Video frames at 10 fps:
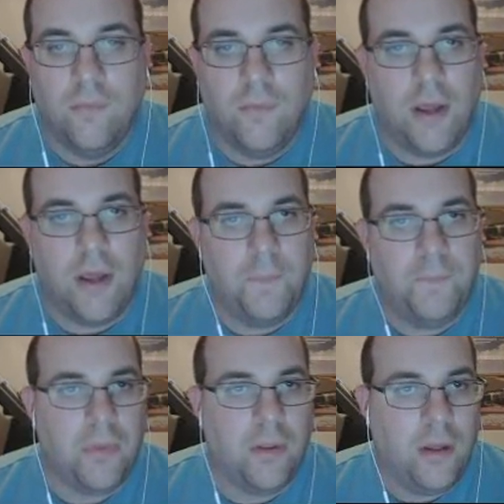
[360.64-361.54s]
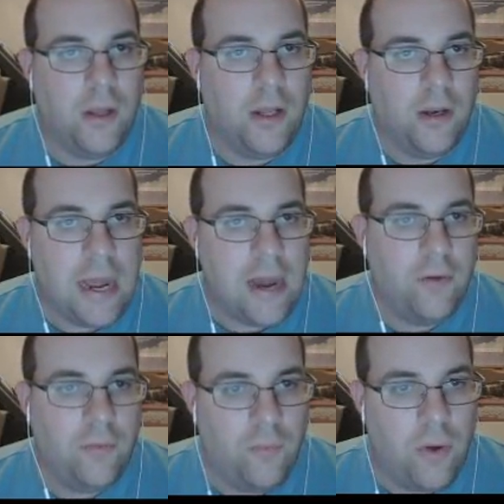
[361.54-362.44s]
Okay.
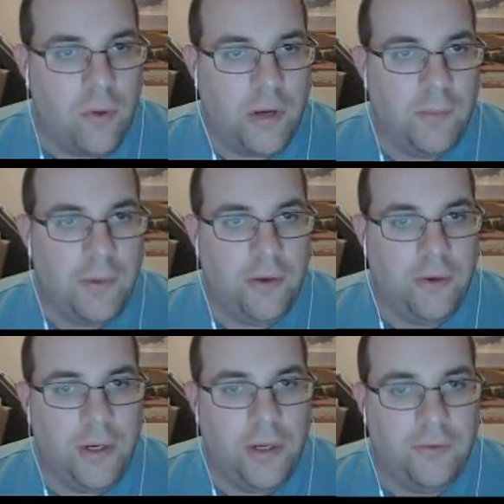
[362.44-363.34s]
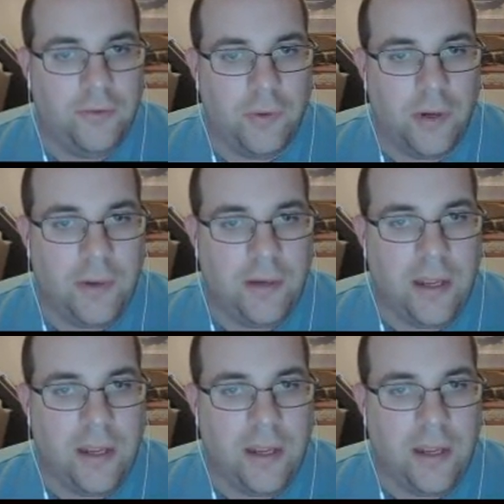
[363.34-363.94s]
Now what we're going to be doing is we're going to be